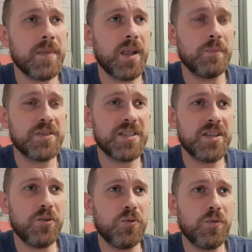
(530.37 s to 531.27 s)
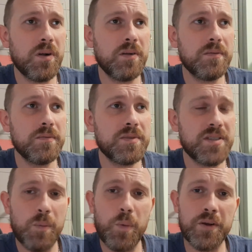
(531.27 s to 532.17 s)
I'm still
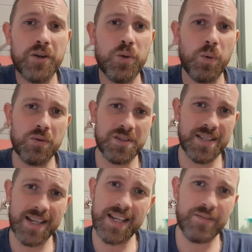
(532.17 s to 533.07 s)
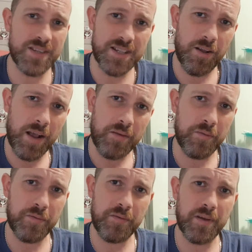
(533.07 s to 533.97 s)
someone who wants to live his
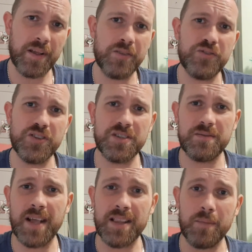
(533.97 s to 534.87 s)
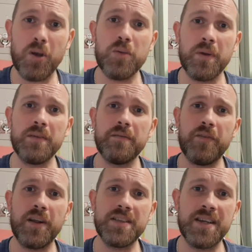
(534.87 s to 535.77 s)
life, who's just at the moment
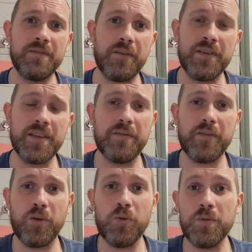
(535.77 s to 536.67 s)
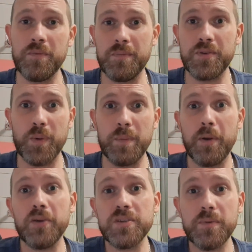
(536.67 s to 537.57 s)
finding it very difficult to
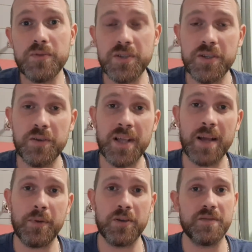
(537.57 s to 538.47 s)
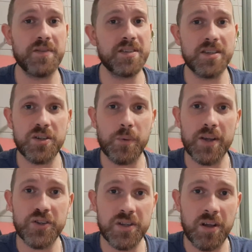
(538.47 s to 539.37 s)
impossible to do that because of the
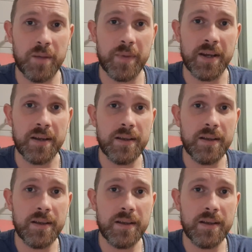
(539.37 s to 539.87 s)
situation that I'm in.